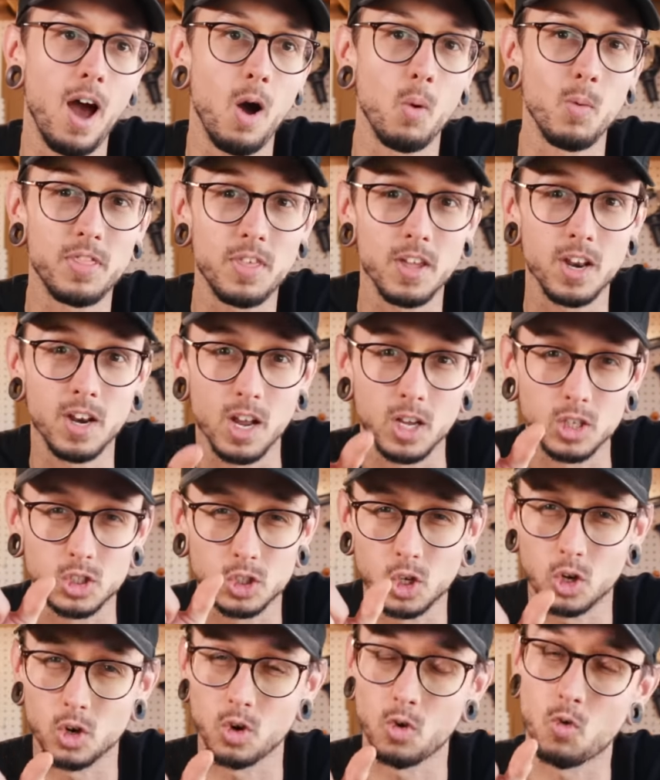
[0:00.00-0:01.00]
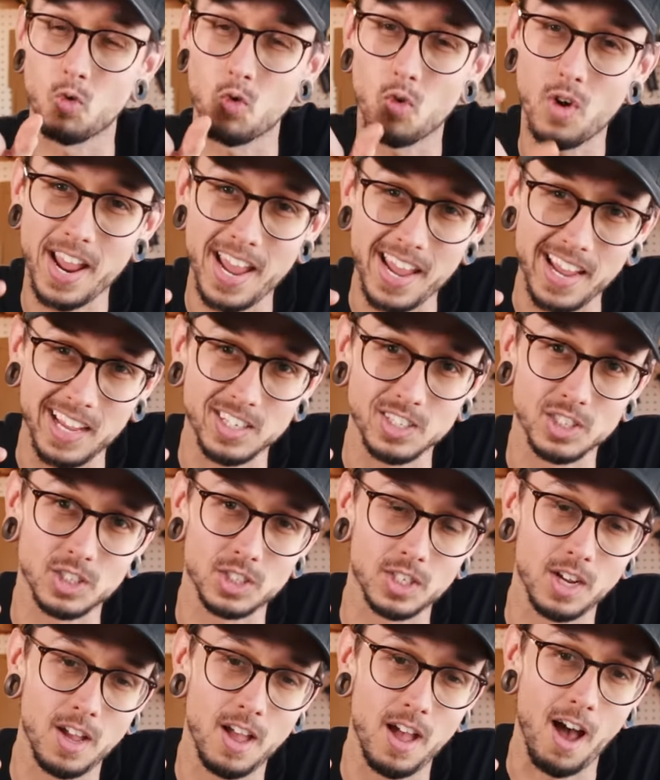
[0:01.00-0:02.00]
within a certain
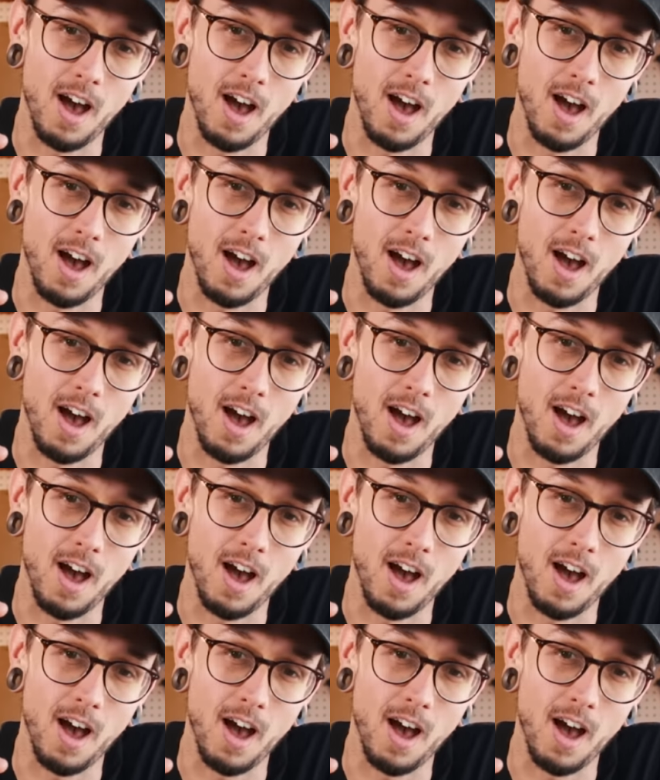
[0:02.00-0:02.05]
range